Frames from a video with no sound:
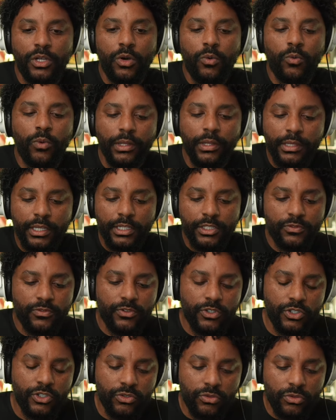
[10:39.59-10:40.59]
One thing's for
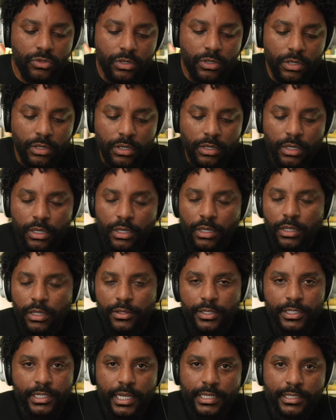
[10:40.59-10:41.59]
sure,
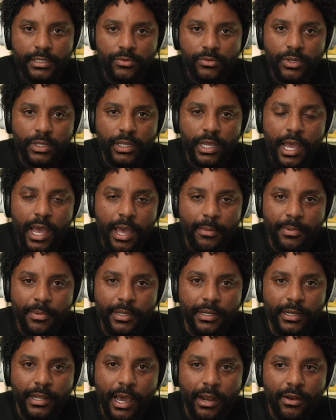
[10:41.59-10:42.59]
this hasn't really
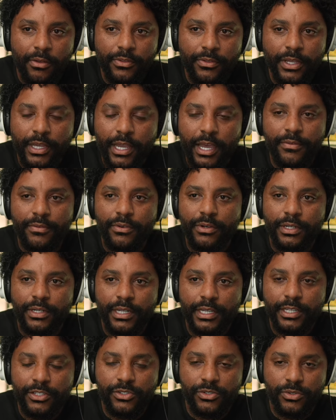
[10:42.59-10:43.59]
happened, I don't think, ever in
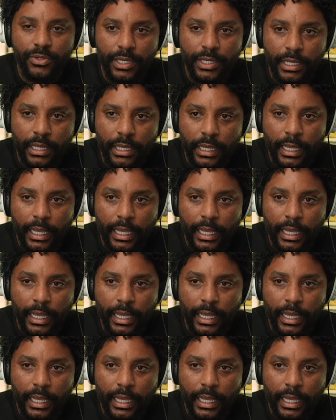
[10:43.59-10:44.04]
history.